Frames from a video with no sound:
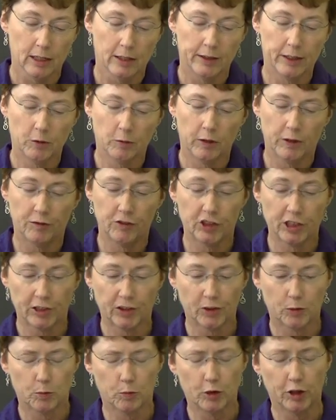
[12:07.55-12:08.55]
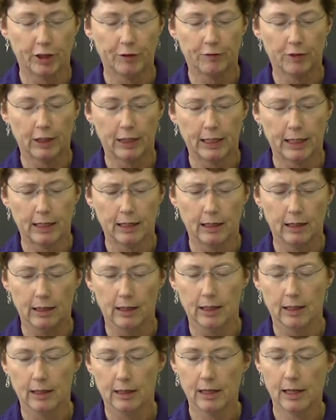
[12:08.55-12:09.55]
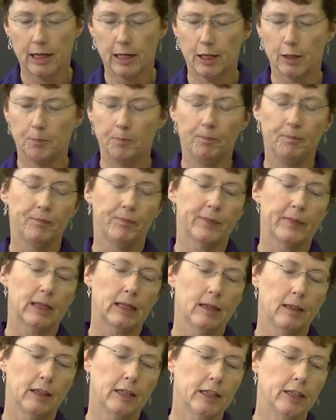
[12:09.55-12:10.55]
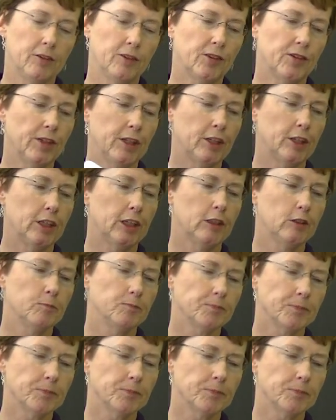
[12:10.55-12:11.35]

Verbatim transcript: that we've just briefly um, considered.